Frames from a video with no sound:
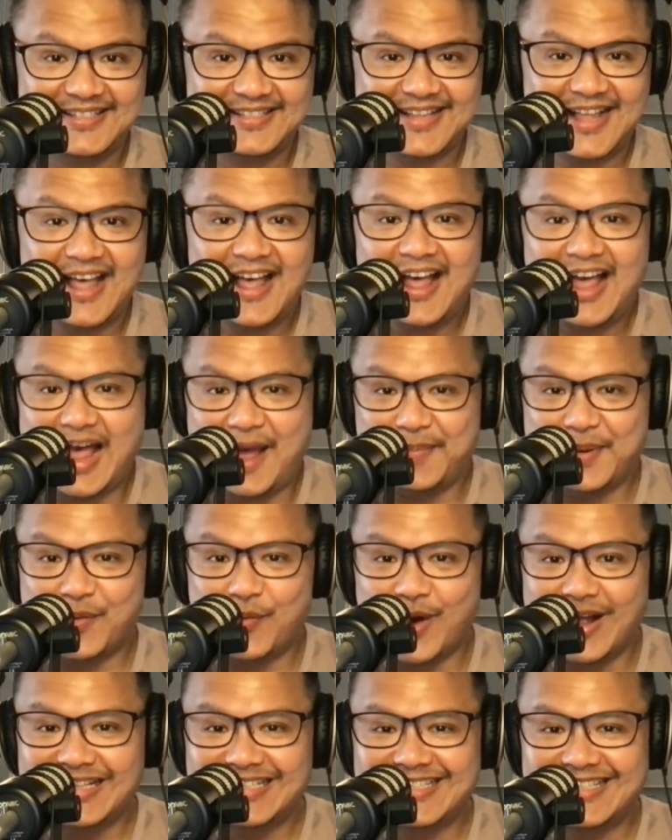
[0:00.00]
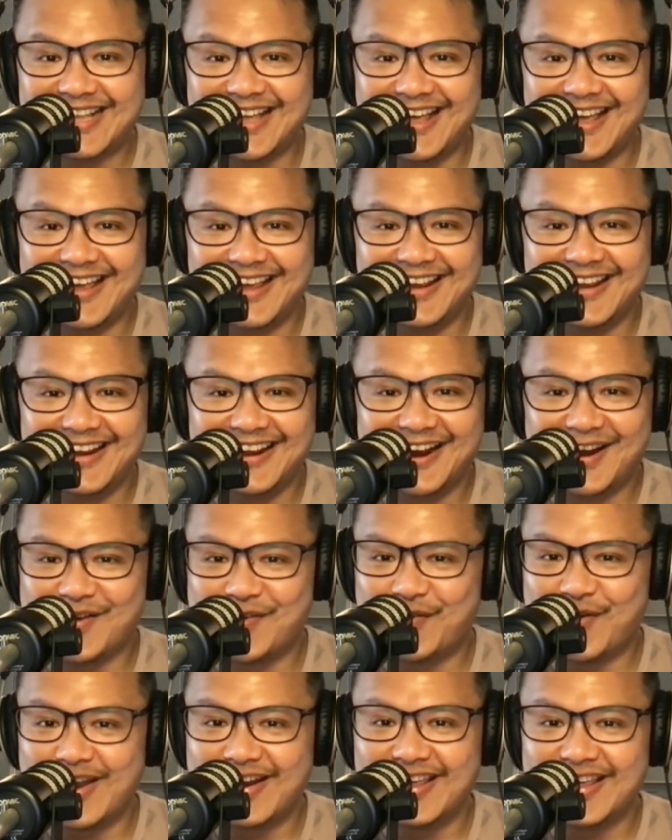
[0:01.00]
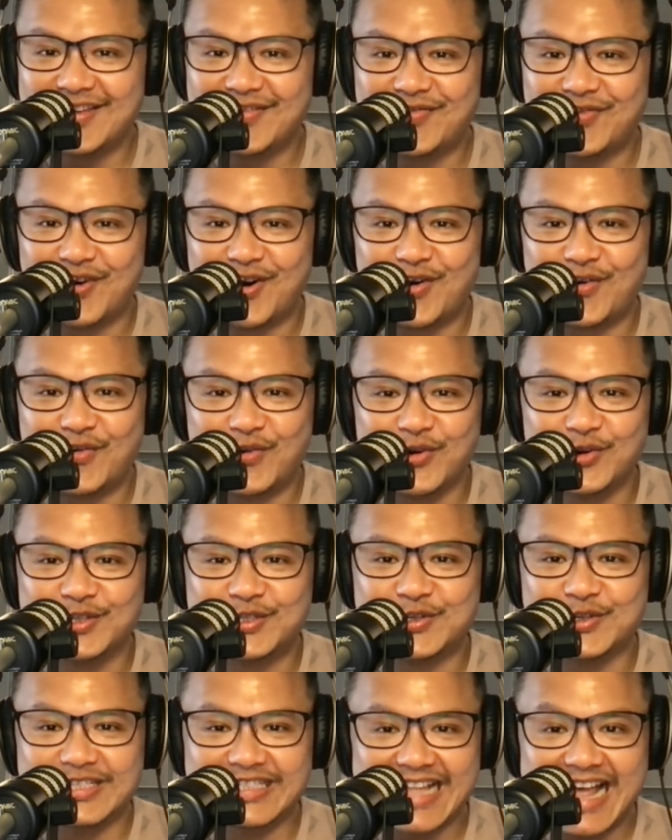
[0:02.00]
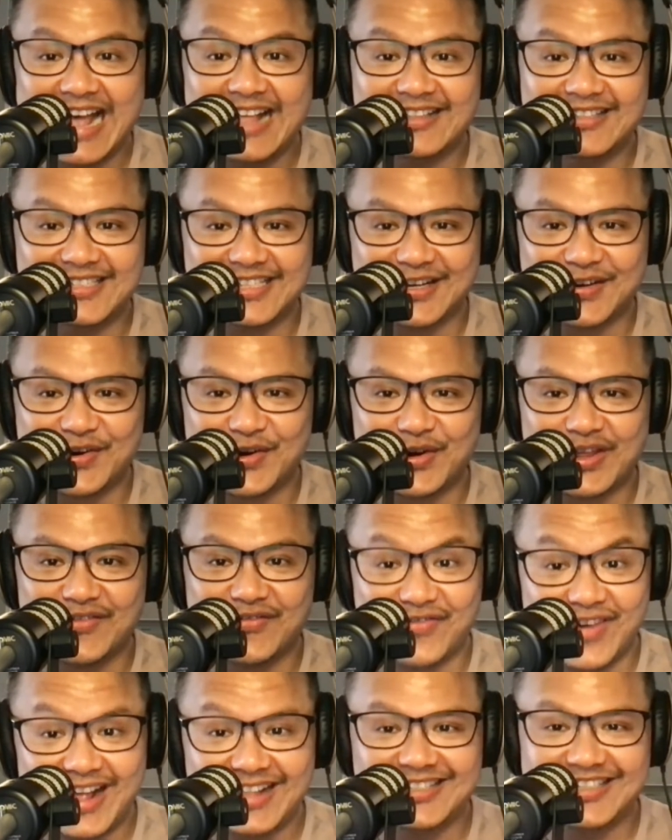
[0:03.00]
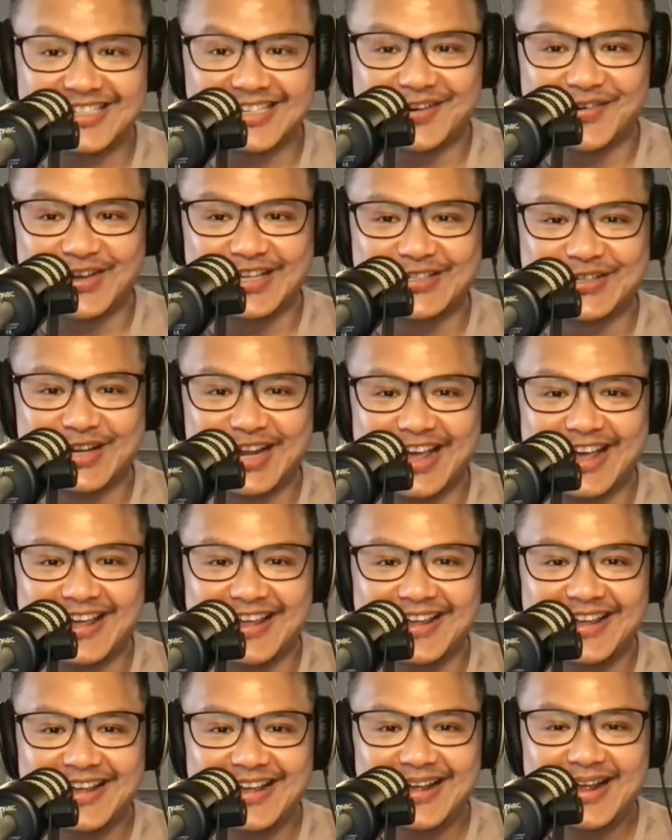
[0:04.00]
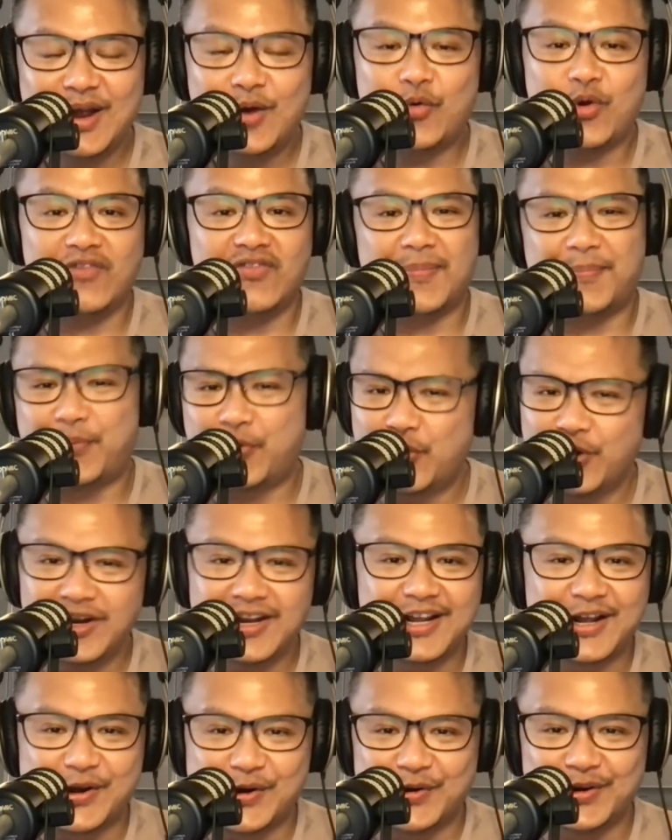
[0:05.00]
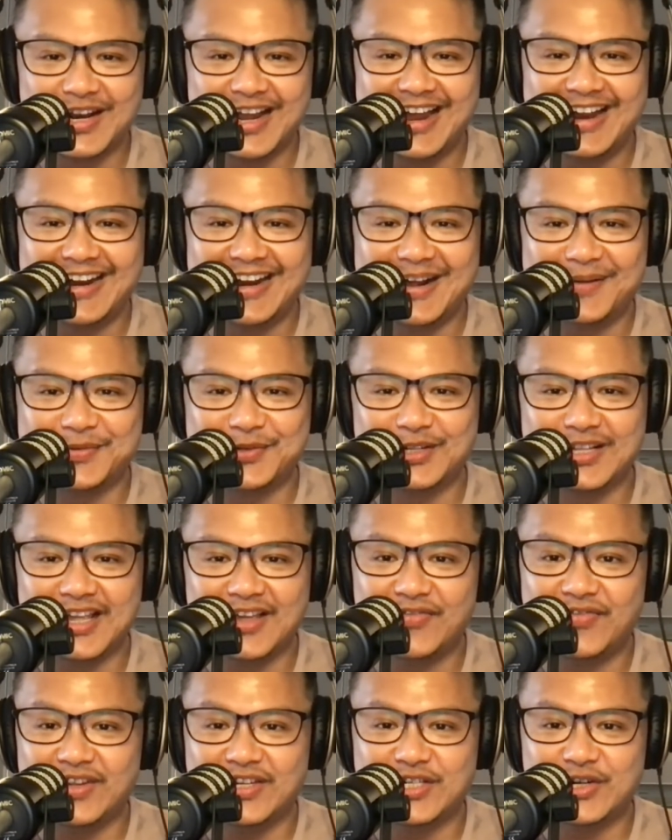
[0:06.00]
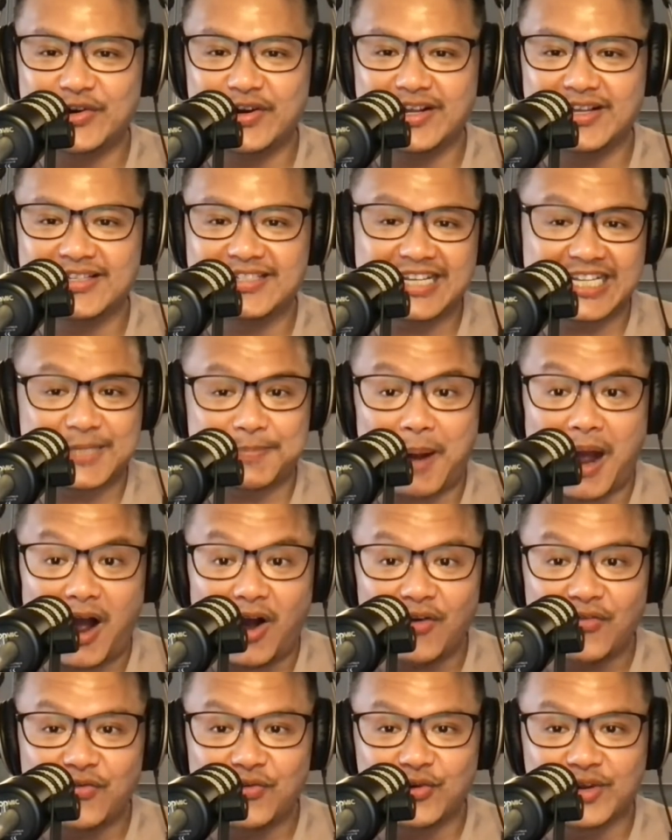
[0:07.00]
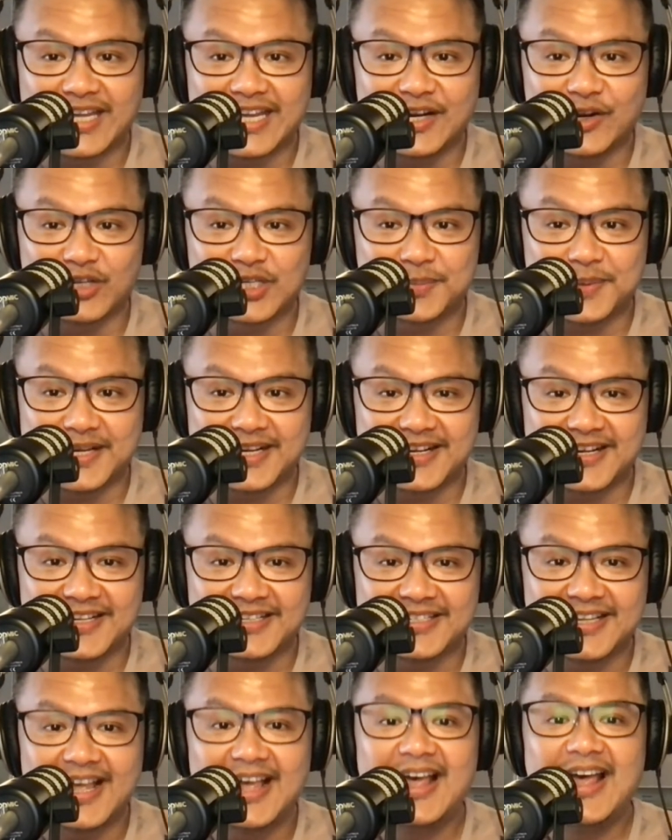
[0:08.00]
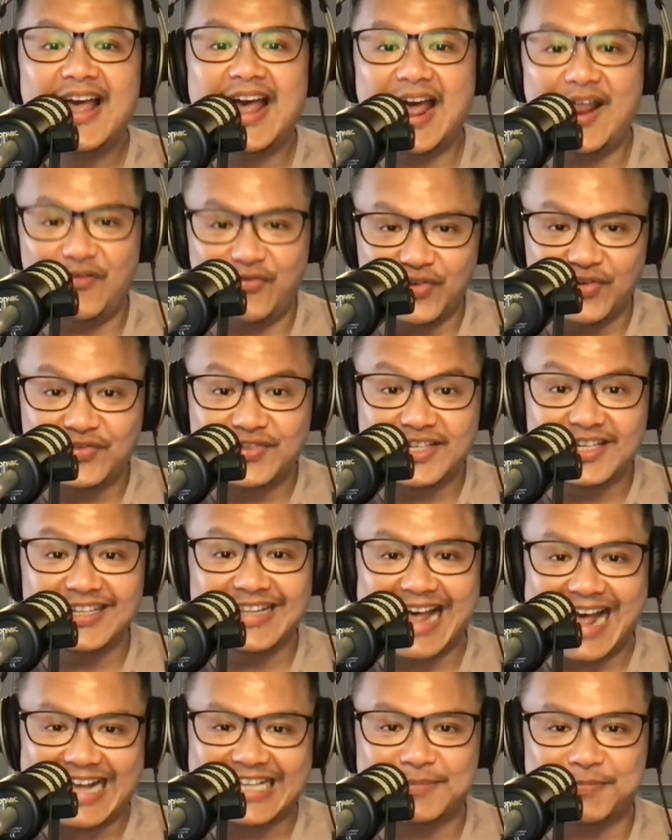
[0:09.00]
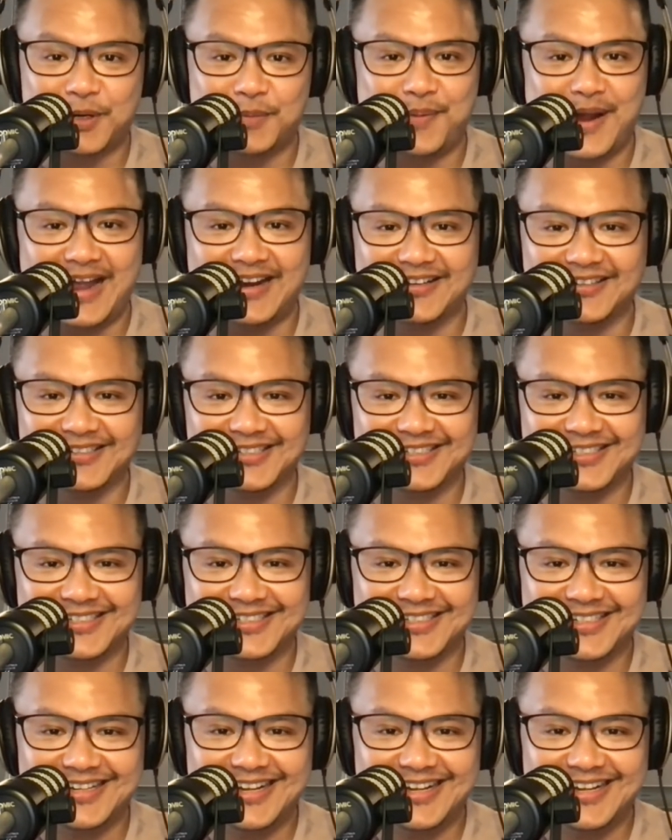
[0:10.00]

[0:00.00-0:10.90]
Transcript: Happy Wednesday! Are you ready for a Route to Net Zero event series today? We have a pretty cool lineup today featuring 6 powerful keynote speakers and 15 expert panelists.